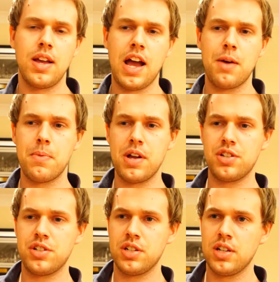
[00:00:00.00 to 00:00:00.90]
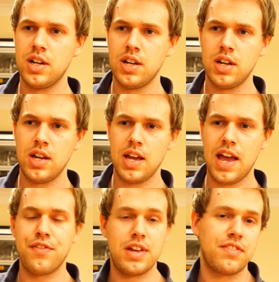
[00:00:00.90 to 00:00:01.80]
much
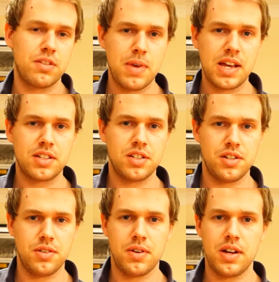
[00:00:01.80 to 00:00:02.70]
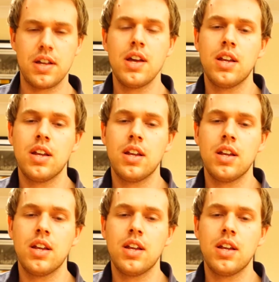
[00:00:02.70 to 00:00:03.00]
effort you have to make to